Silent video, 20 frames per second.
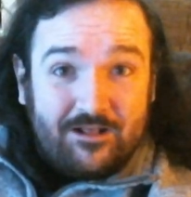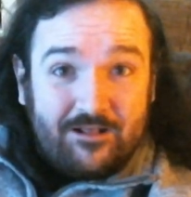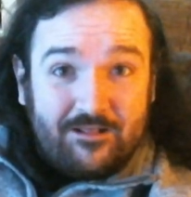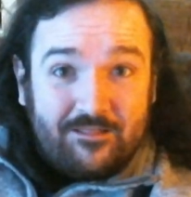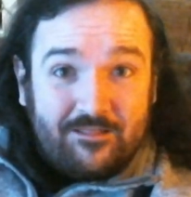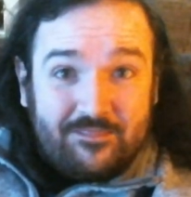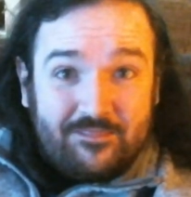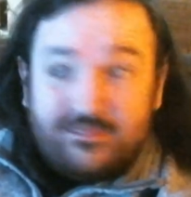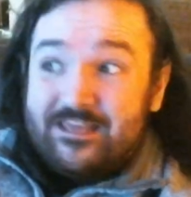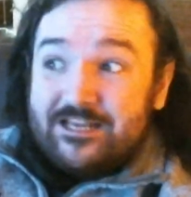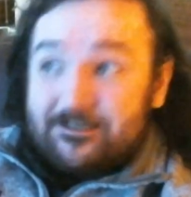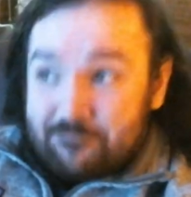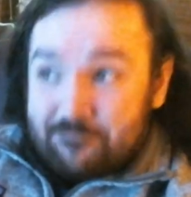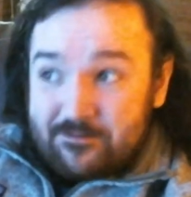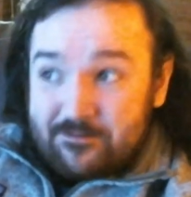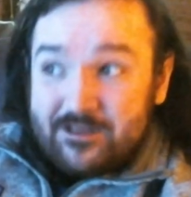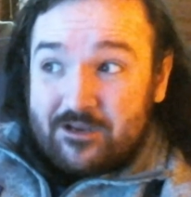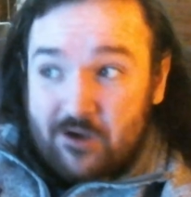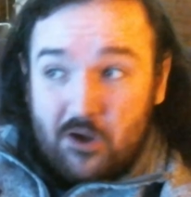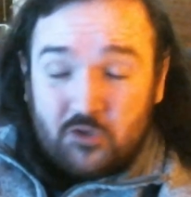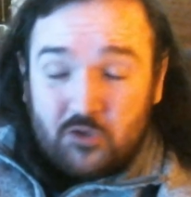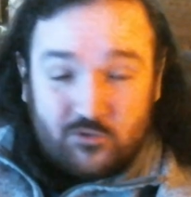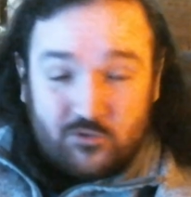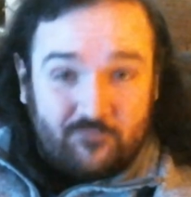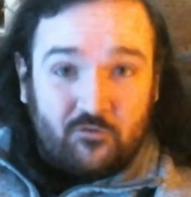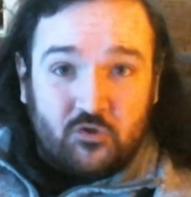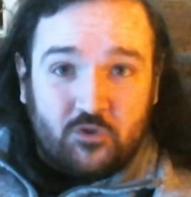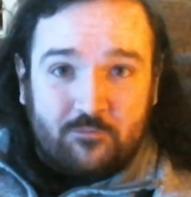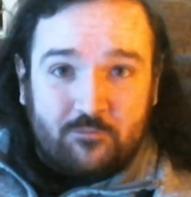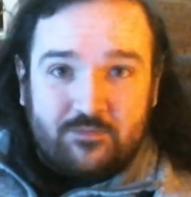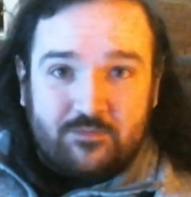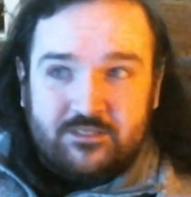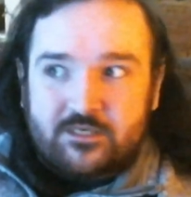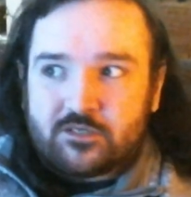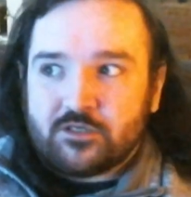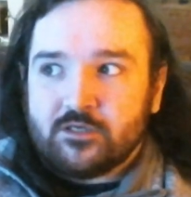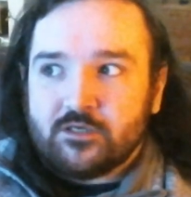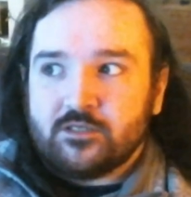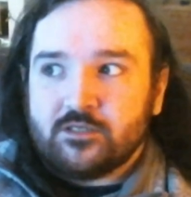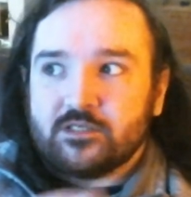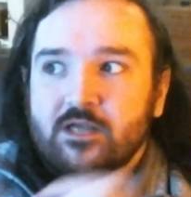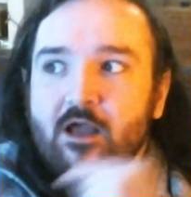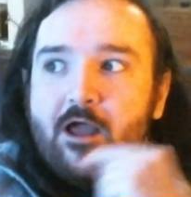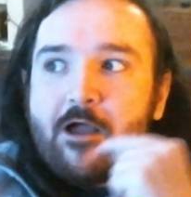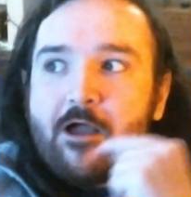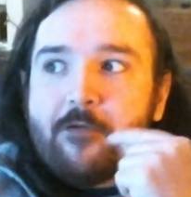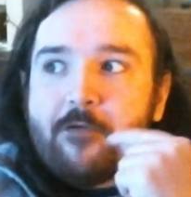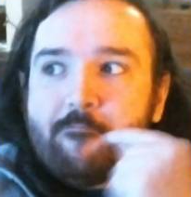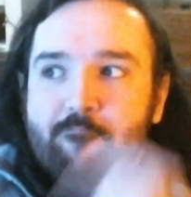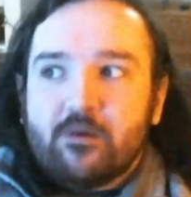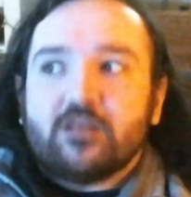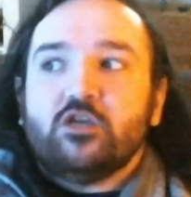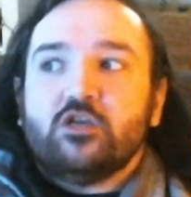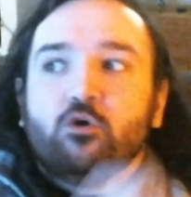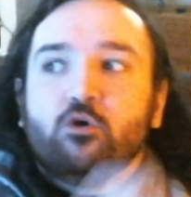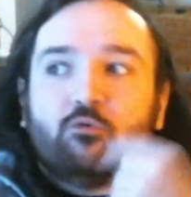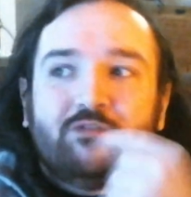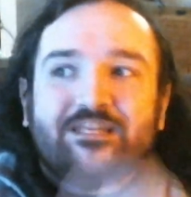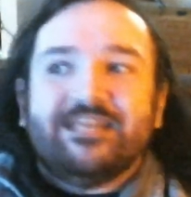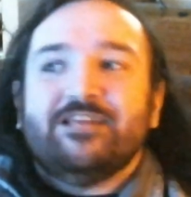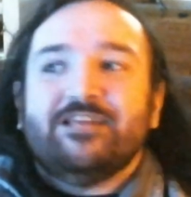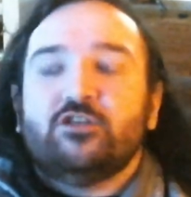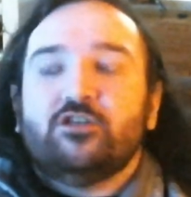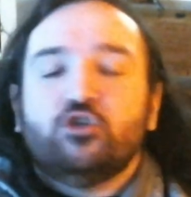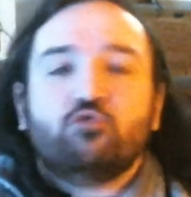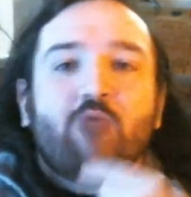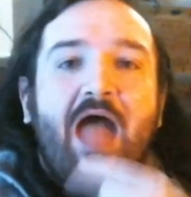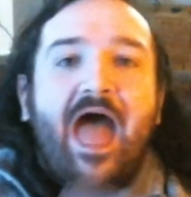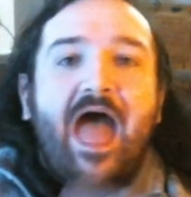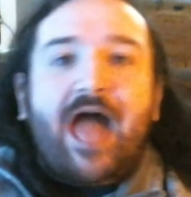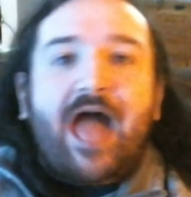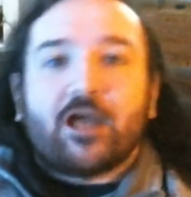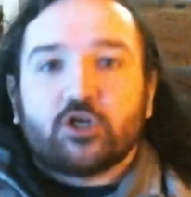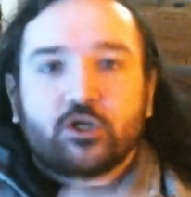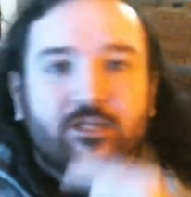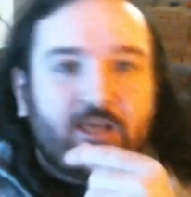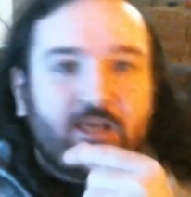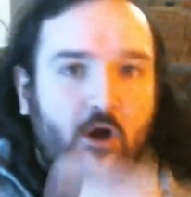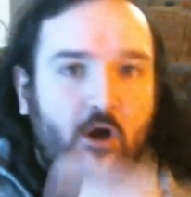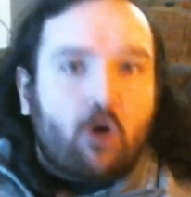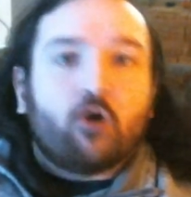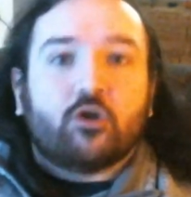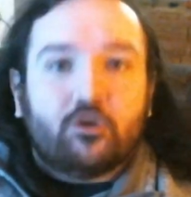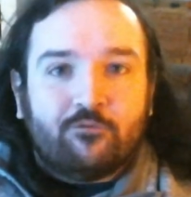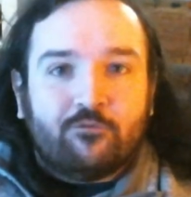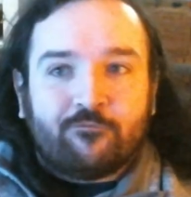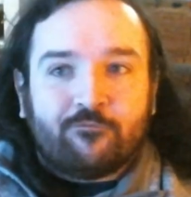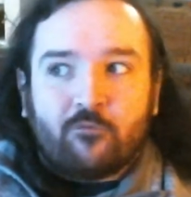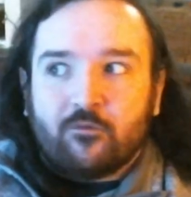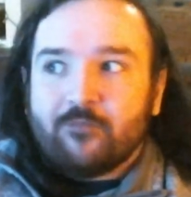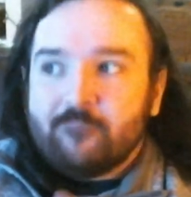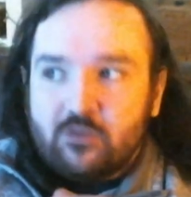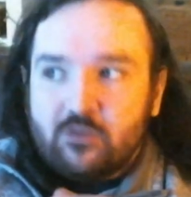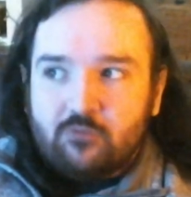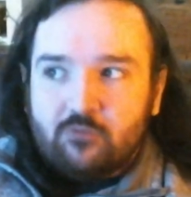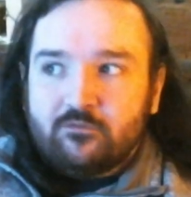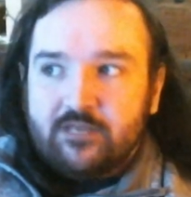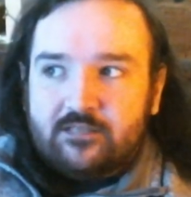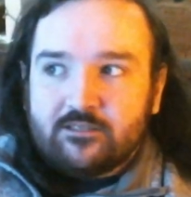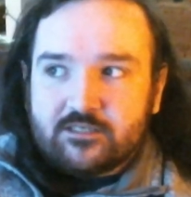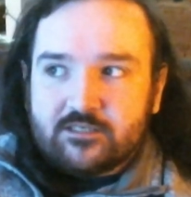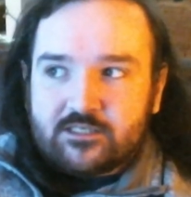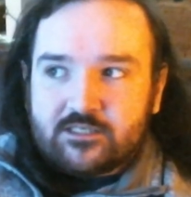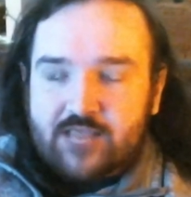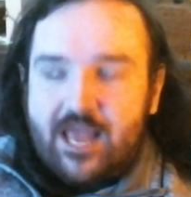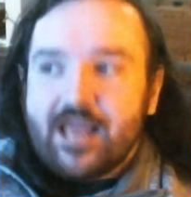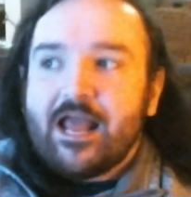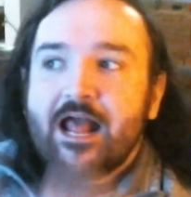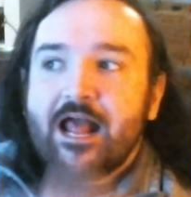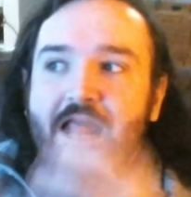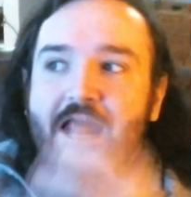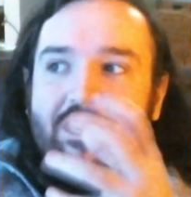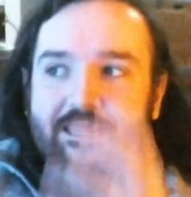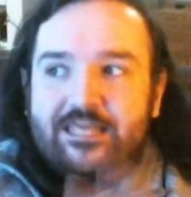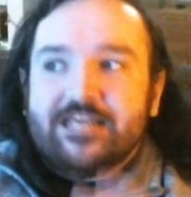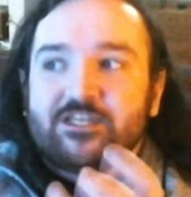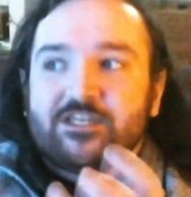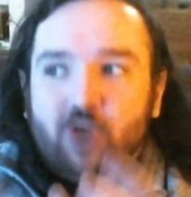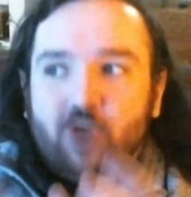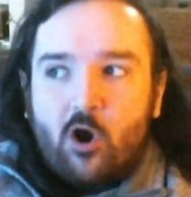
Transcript: these big controversial positions, but you'll need to actually argue for them. You'll need to say, these are